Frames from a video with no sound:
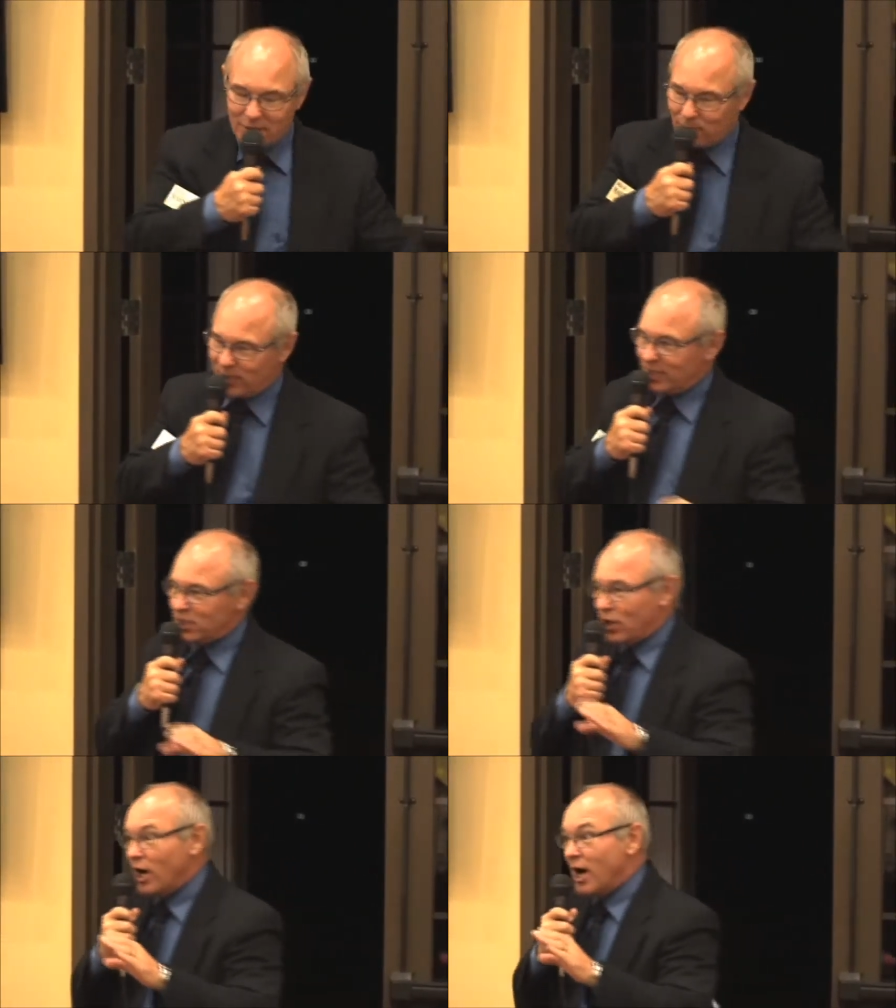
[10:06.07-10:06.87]
but it
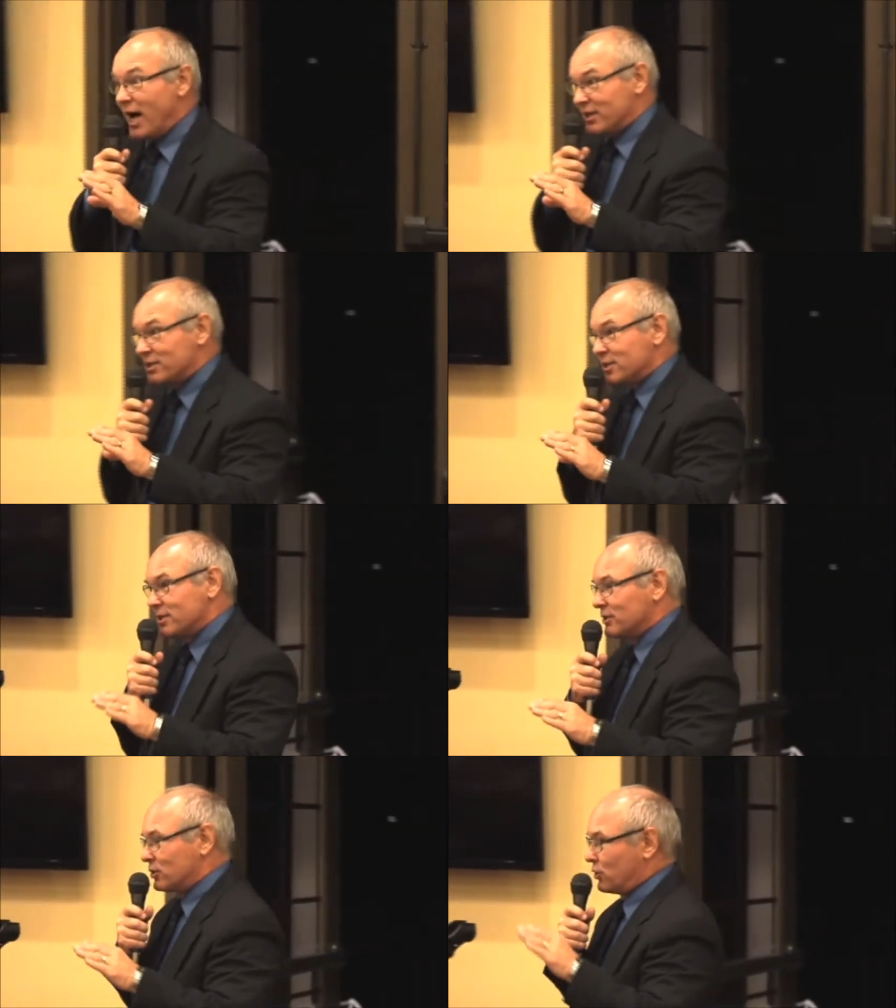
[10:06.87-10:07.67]

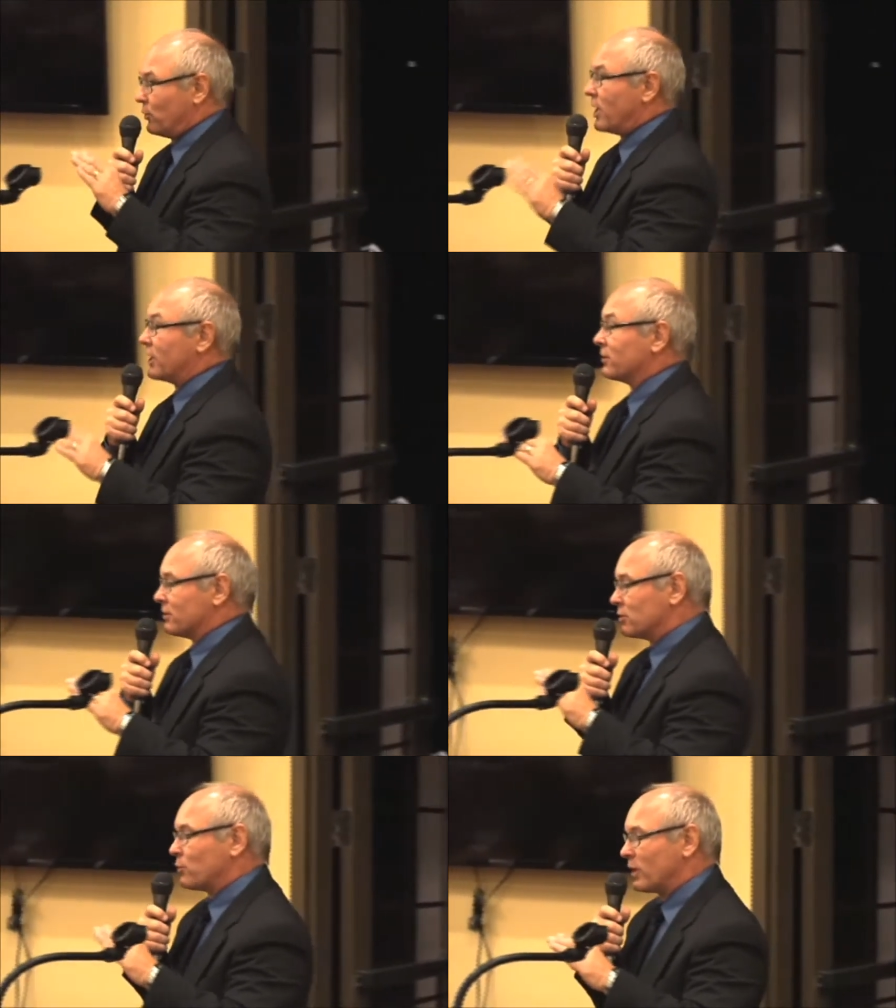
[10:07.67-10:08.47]
costs
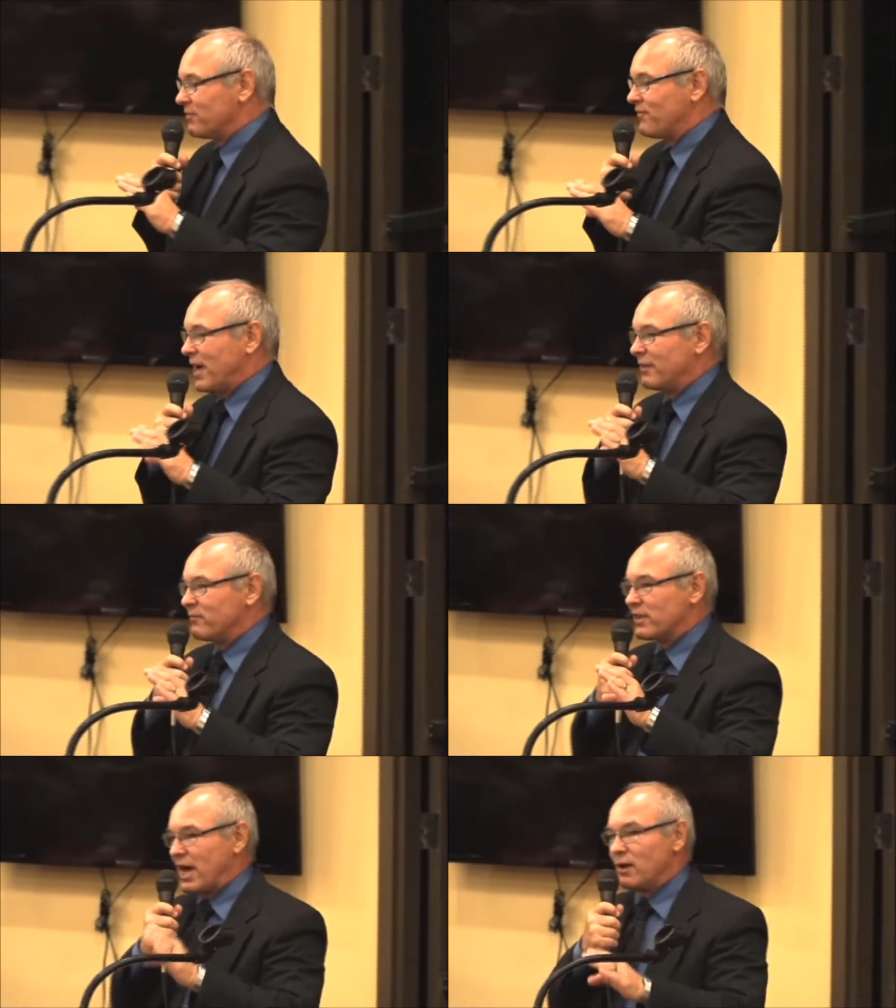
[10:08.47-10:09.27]

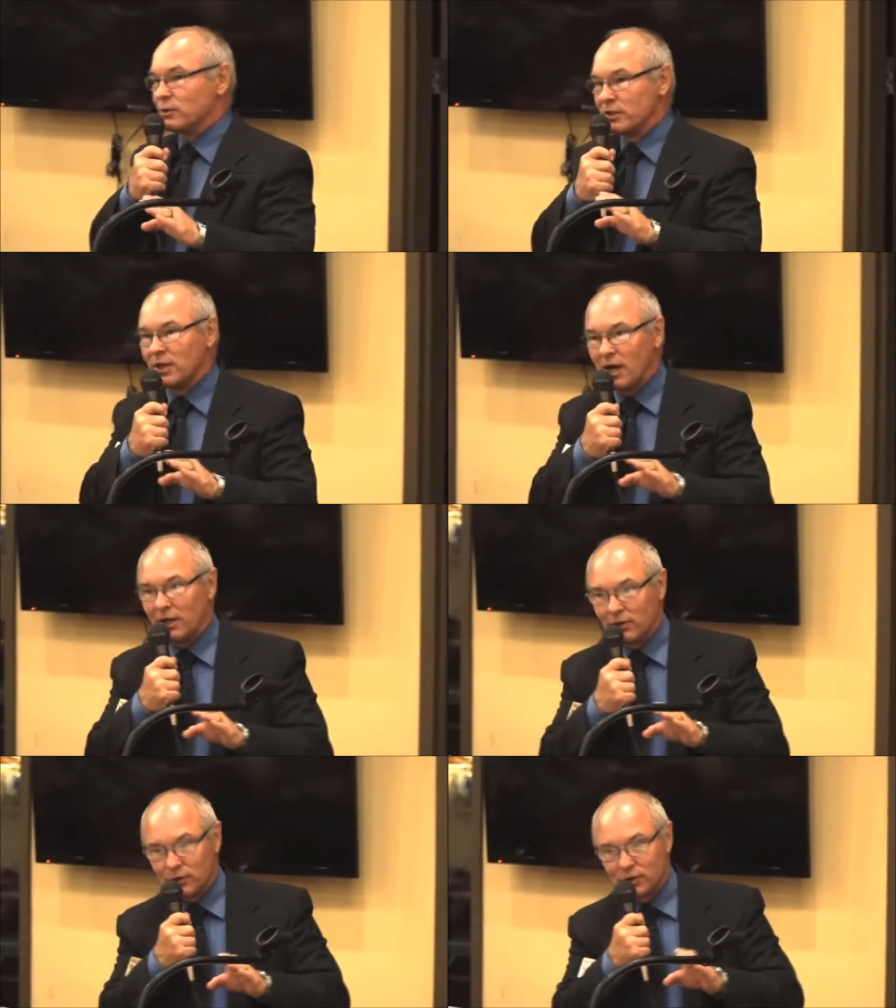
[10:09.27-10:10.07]

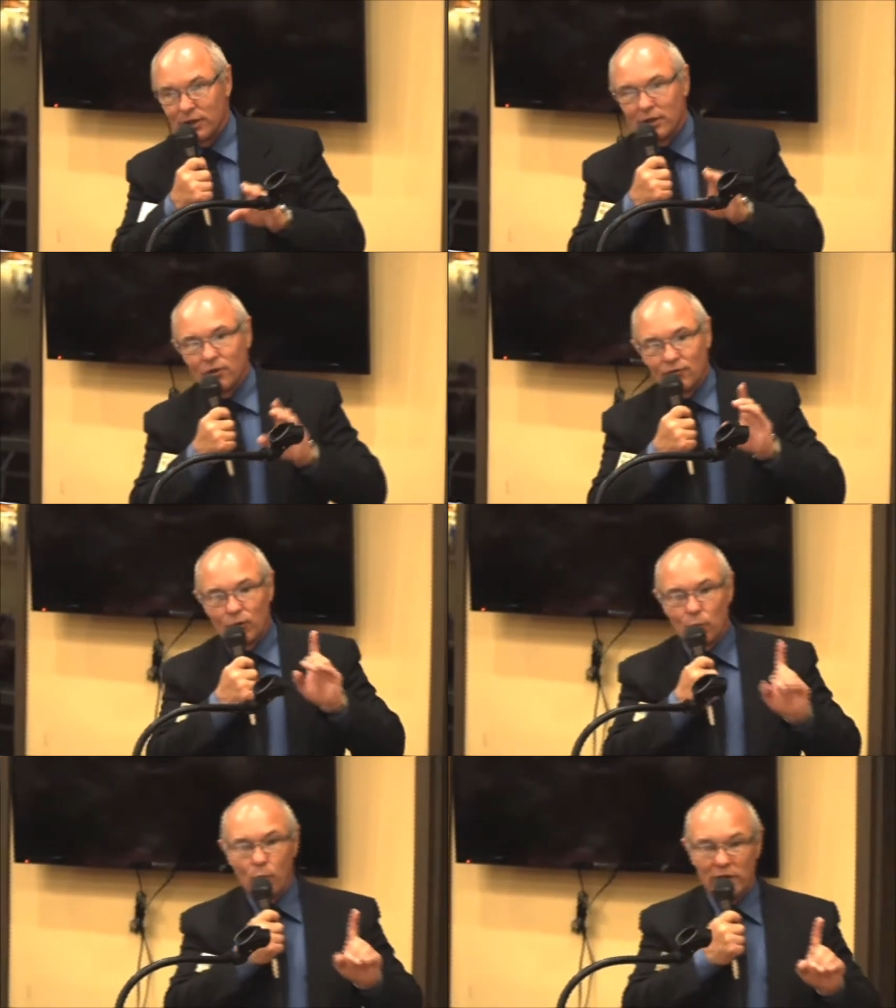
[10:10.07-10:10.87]
$225,000
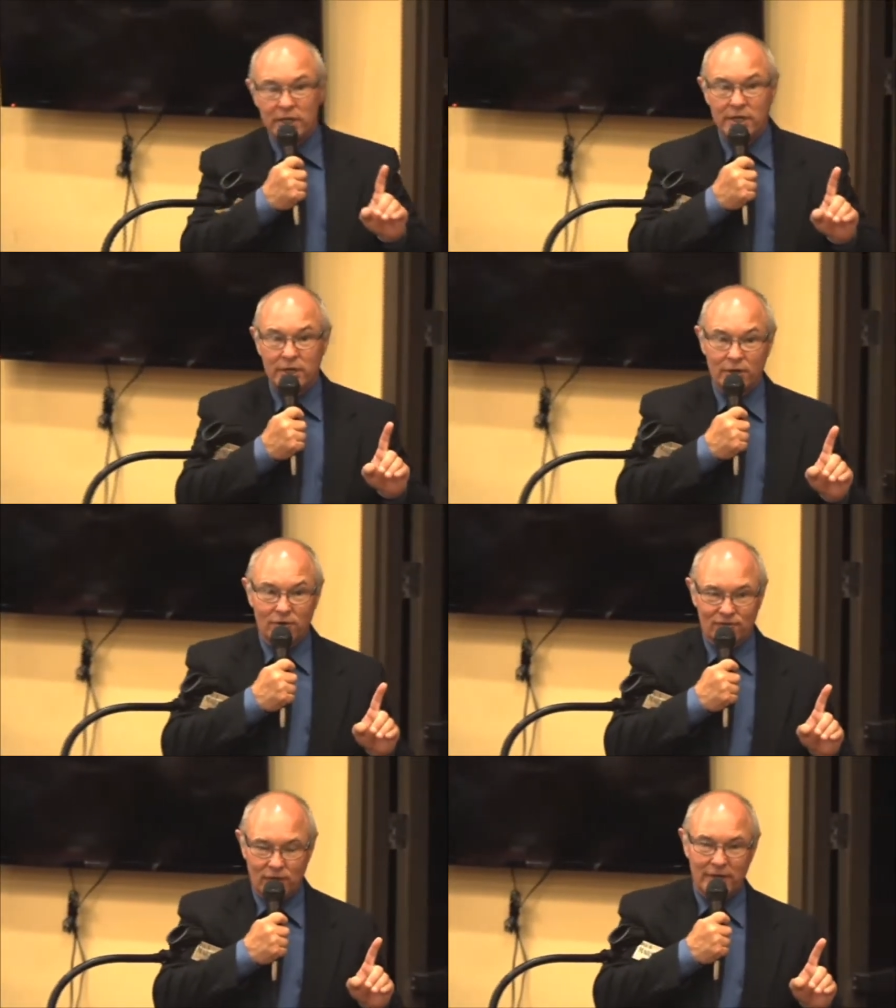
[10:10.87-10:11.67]
for 1 year
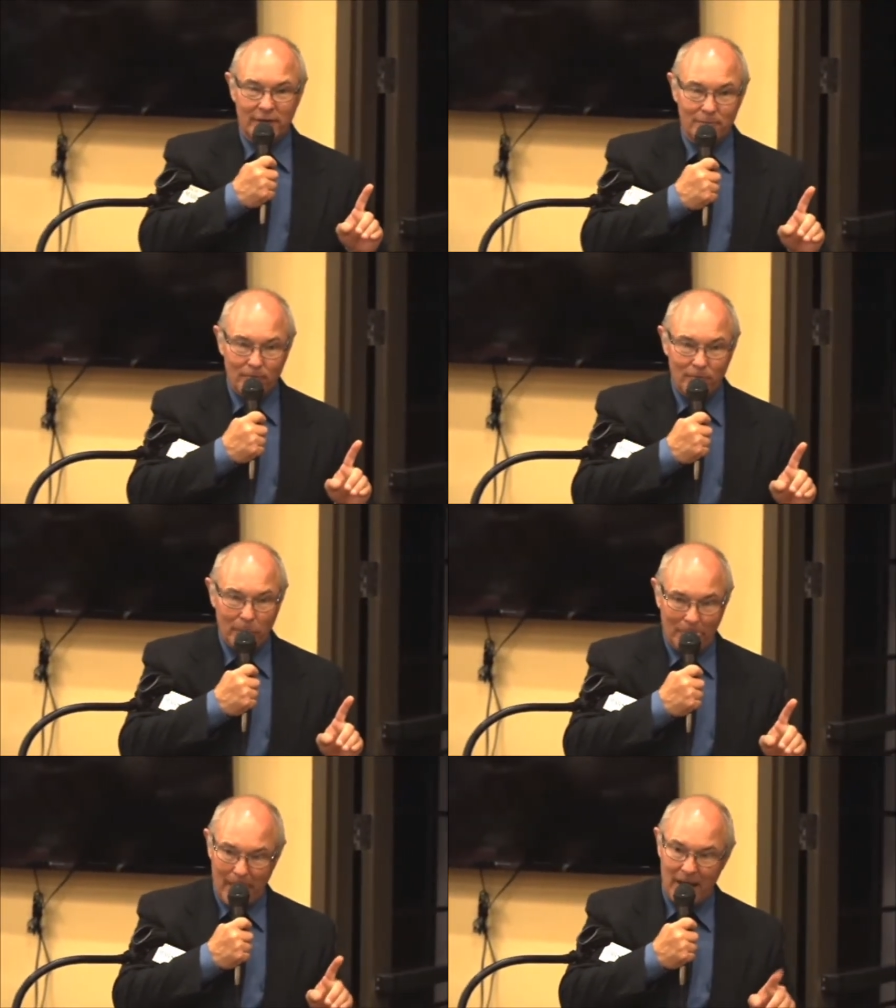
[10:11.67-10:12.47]
for him.
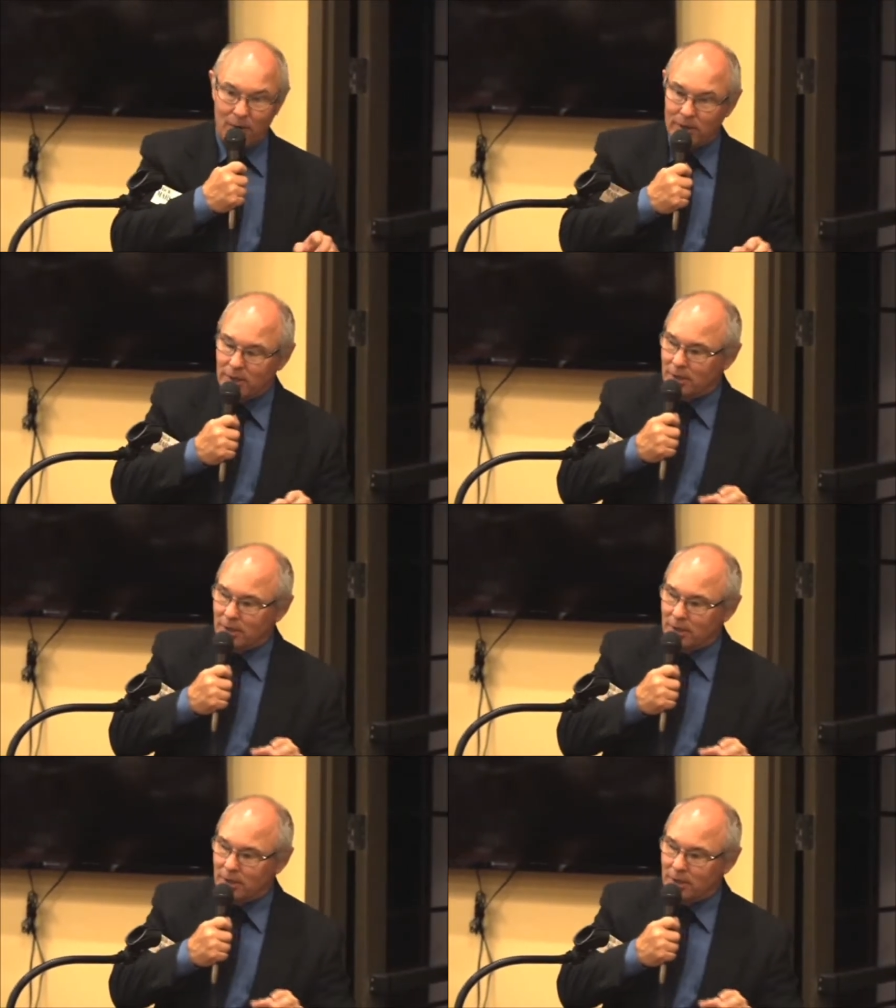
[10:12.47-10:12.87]
Now,